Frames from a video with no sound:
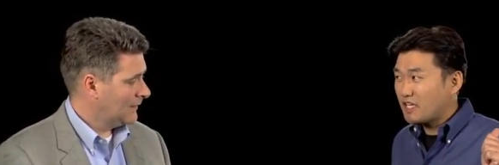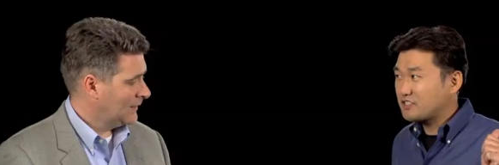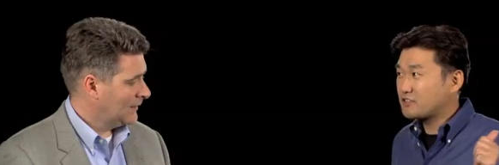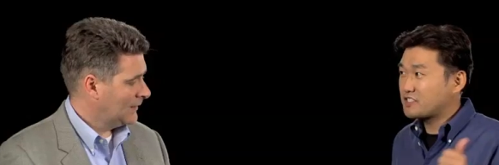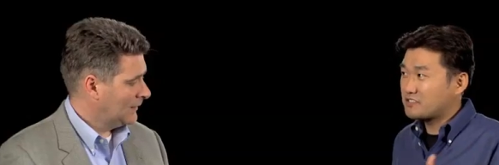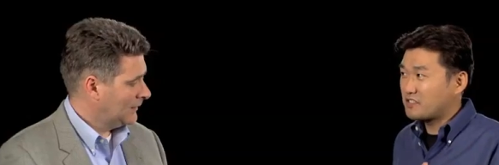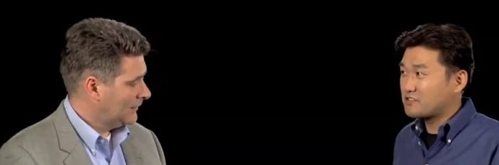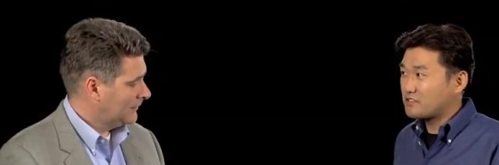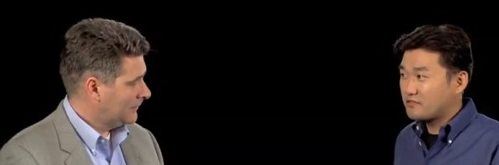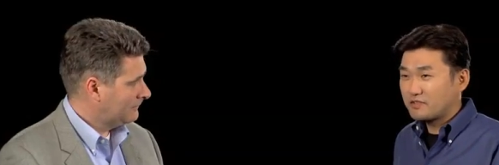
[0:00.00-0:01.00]
Speaker 1: manager, syslog
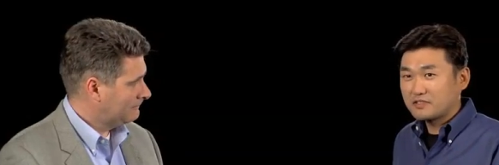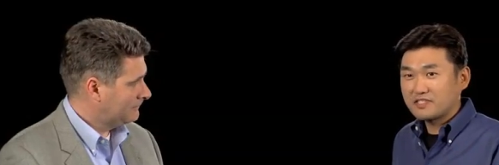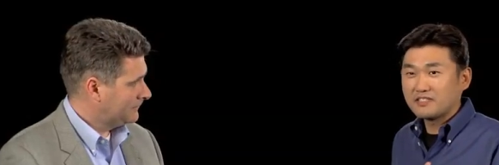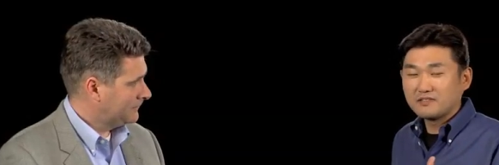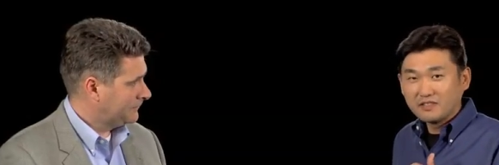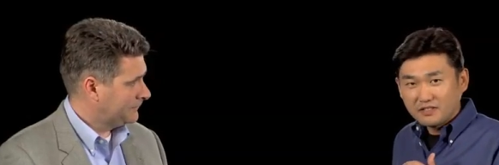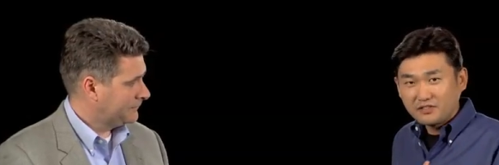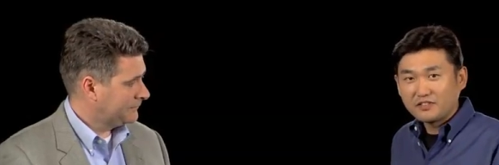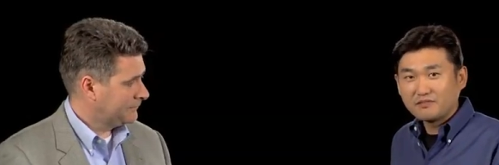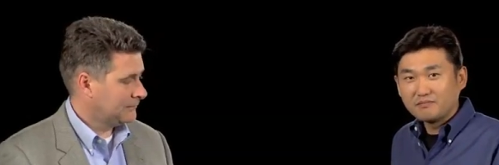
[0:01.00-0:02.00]
servers, and
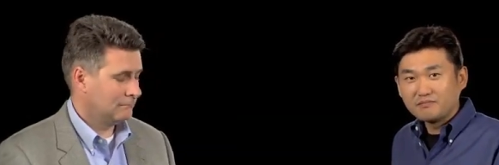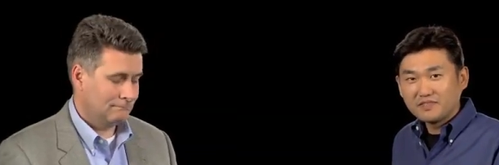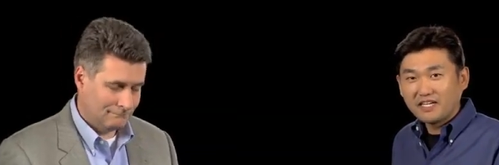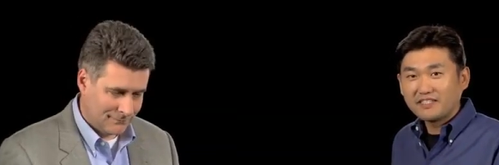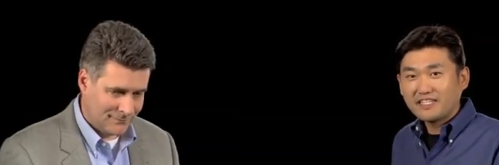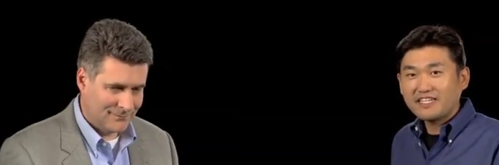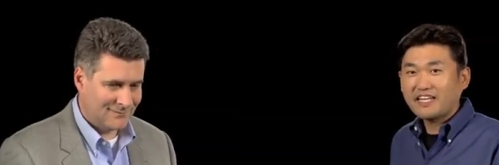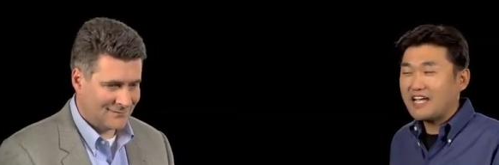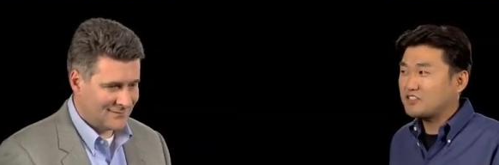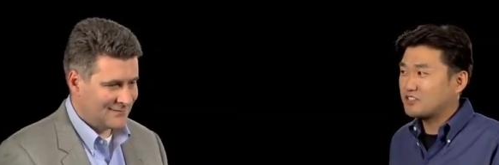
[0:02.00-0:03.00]
you can uh, take
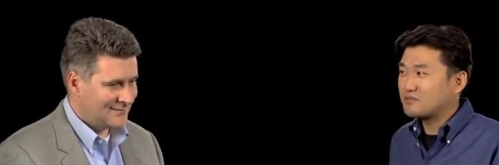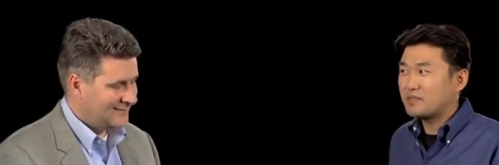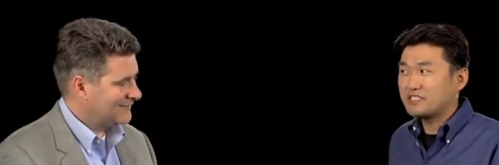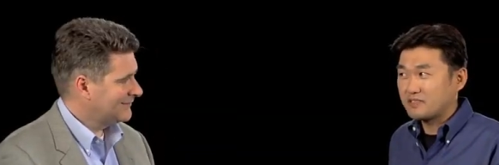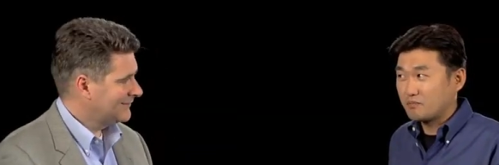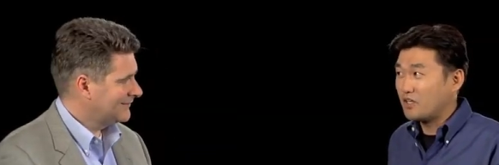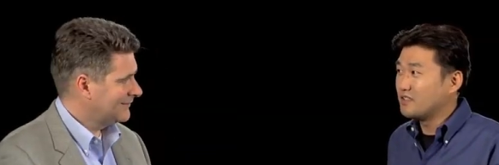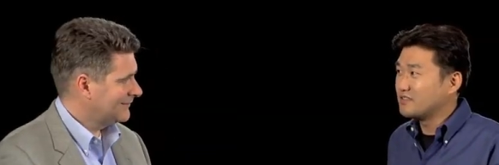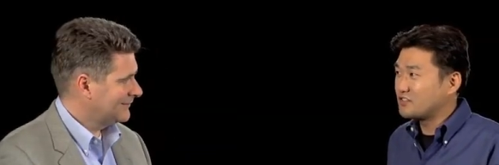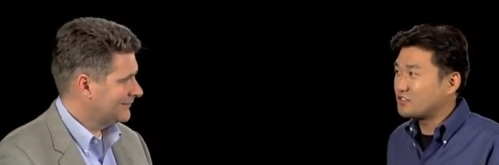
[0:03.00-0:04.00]
an action based
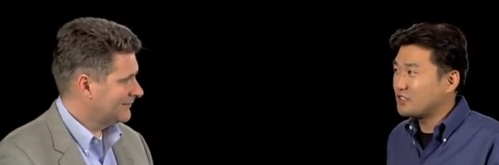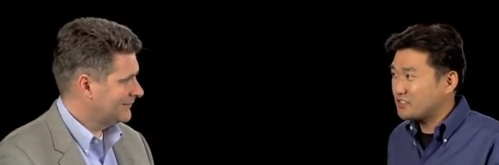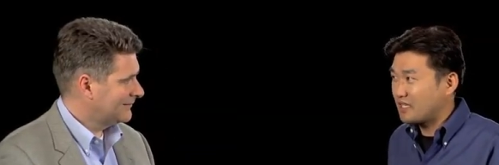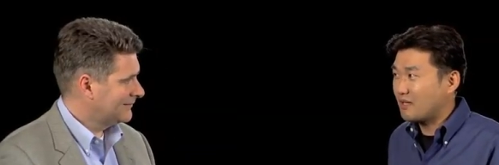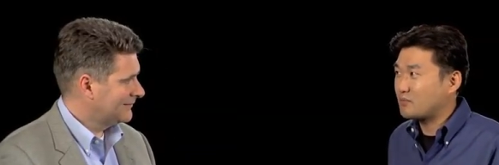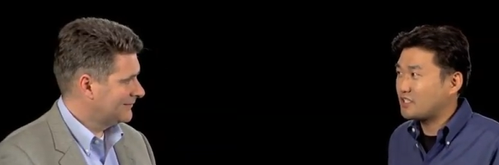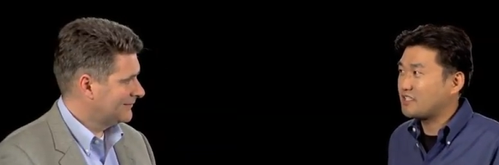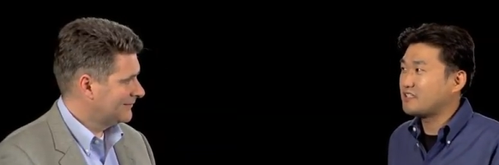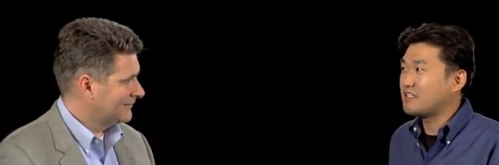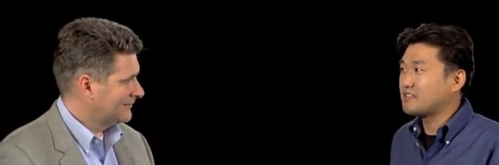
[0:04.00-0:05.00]
upon the situation happening
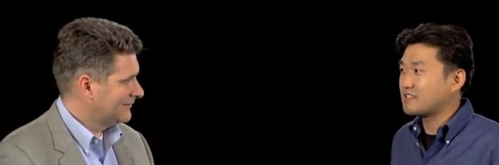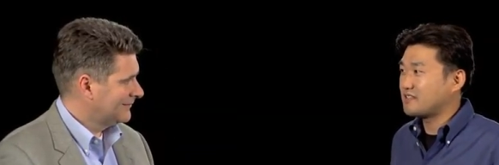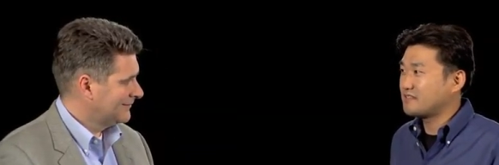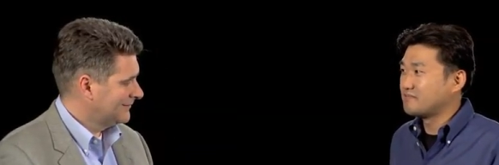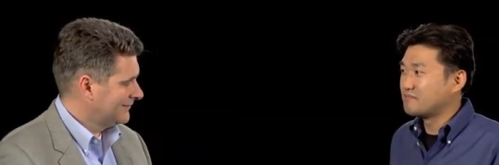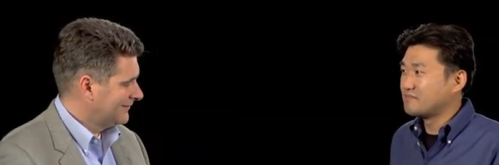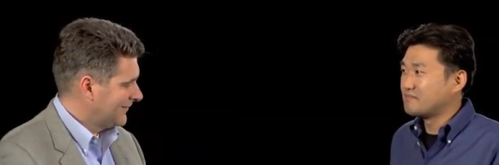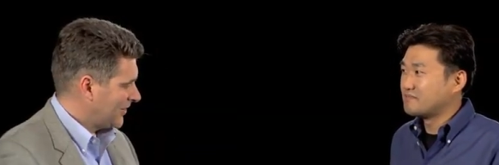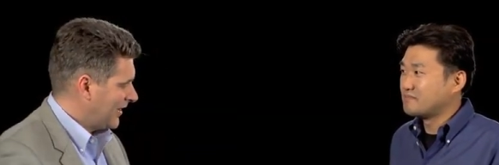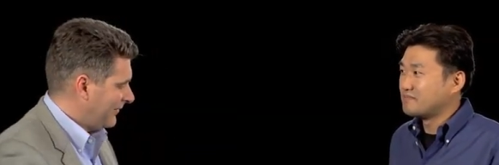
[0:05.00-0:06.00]
in the data center.
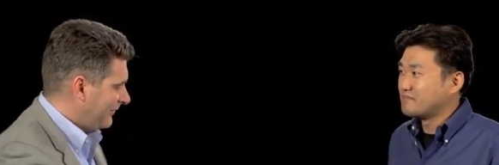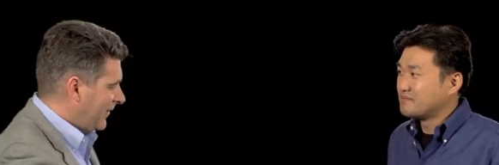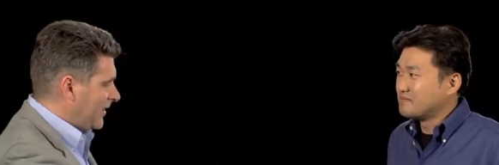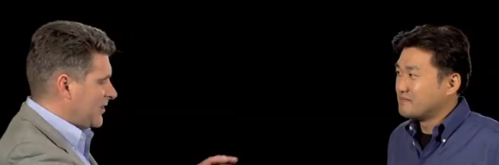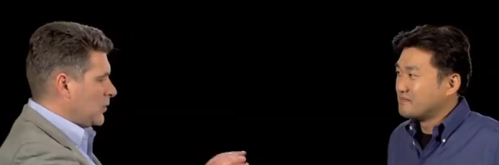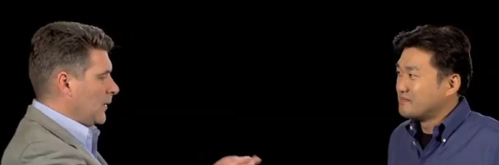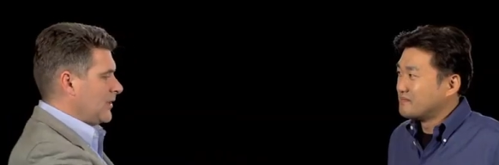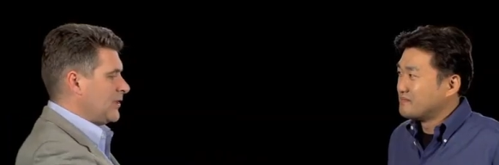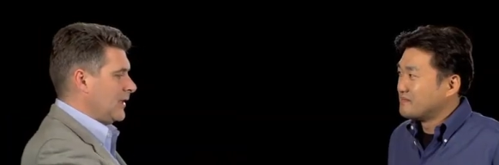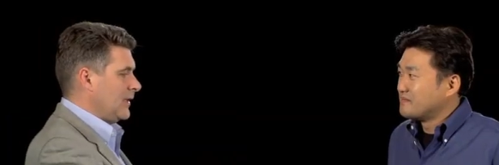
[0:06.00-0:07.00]
Speaker 2: So the first
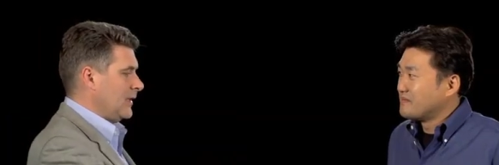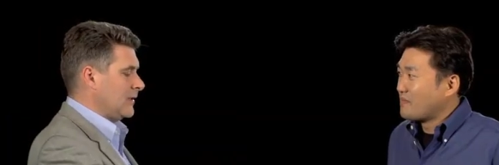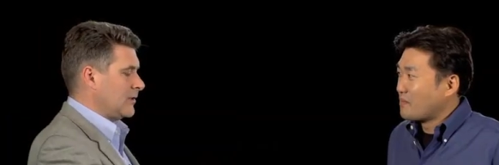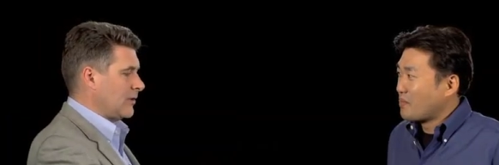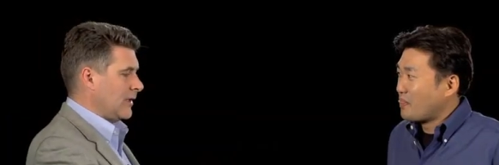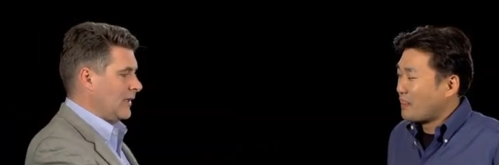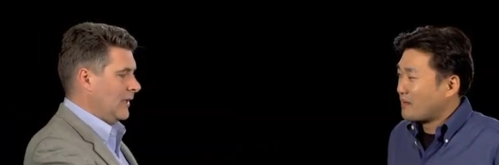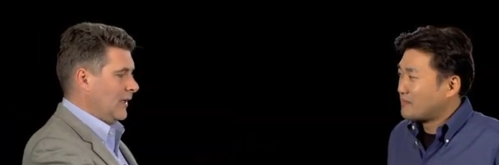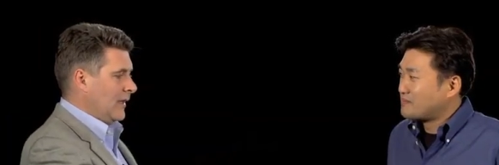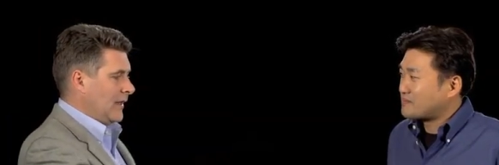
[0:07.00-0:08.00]
switch in the industry
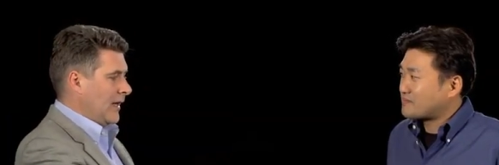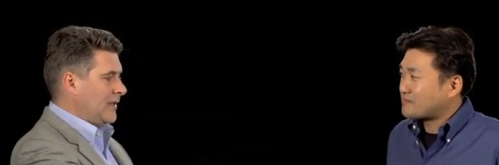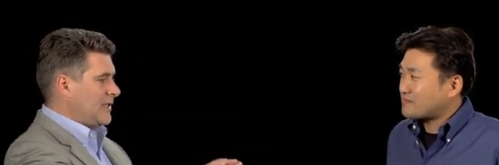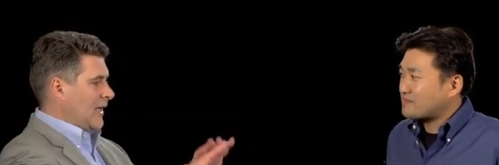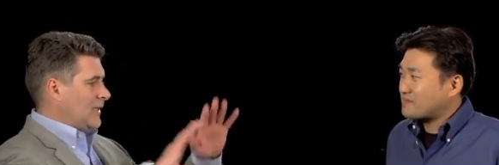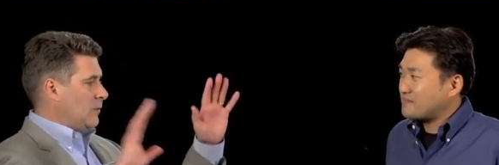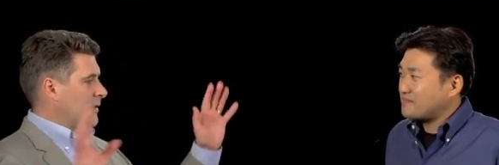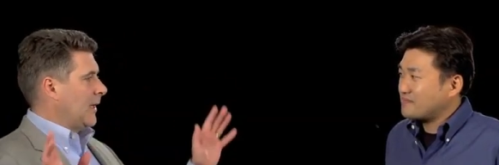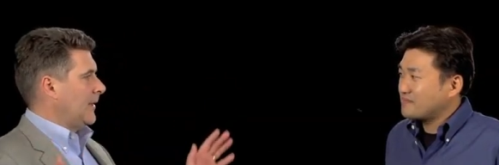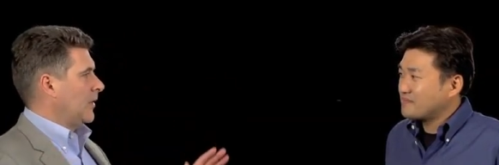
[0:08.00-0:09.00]
that understands
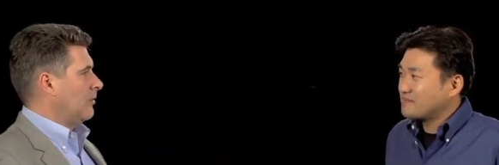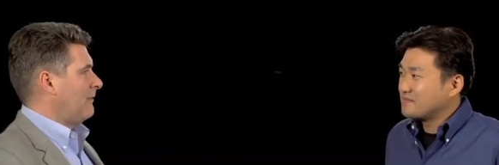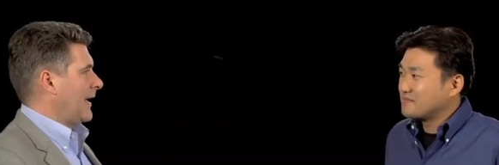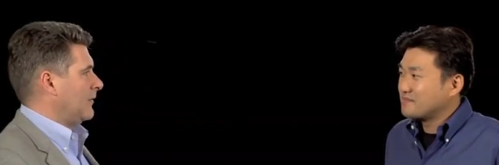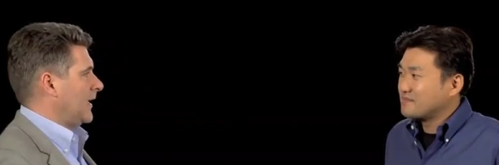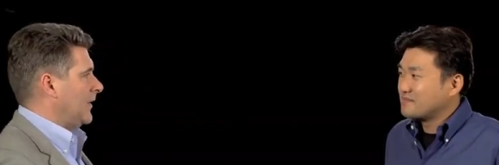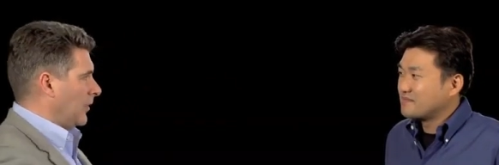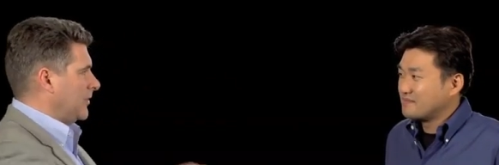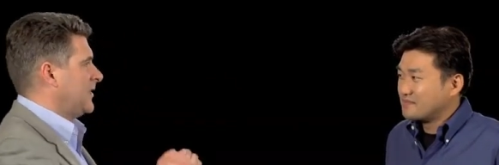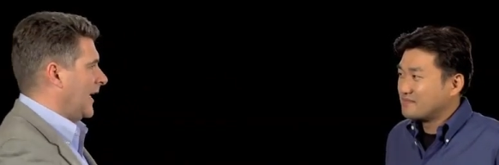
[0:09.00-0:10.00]
what's going on around it,
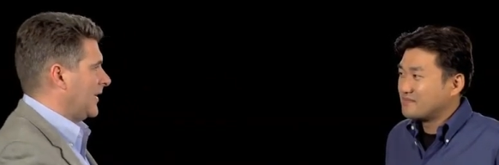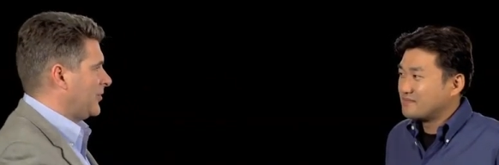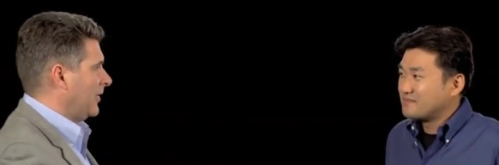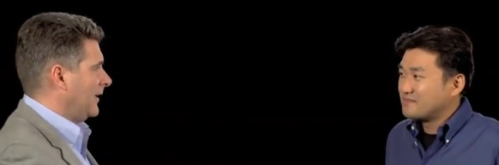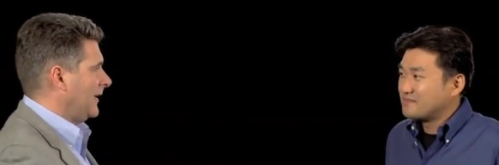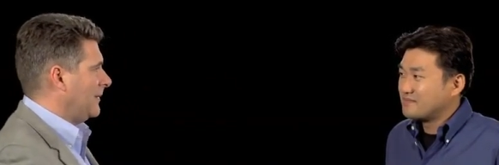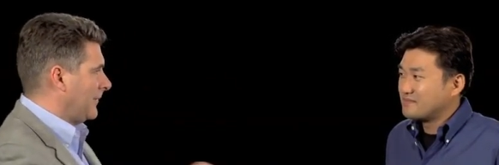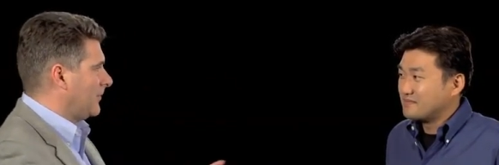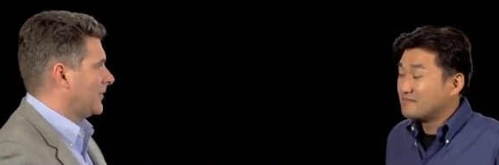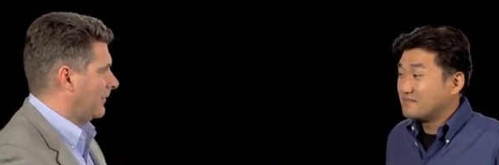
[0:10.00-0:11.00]
not just electronically,
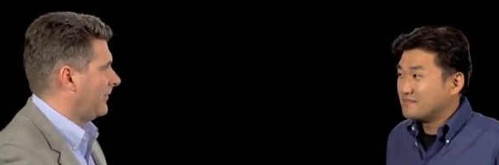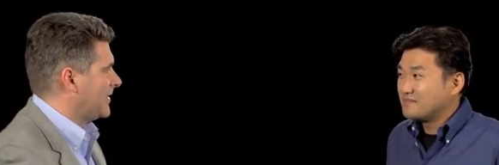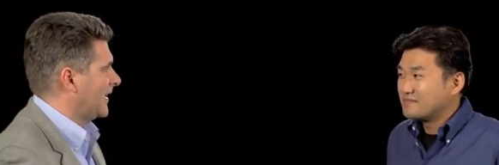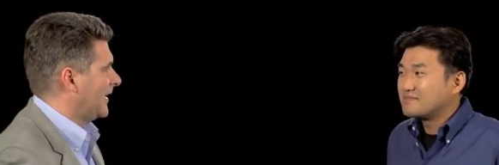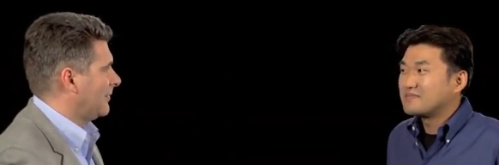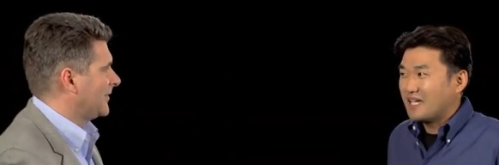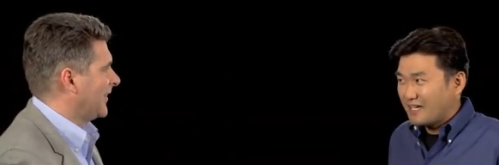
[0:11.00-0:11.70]
but also physically what's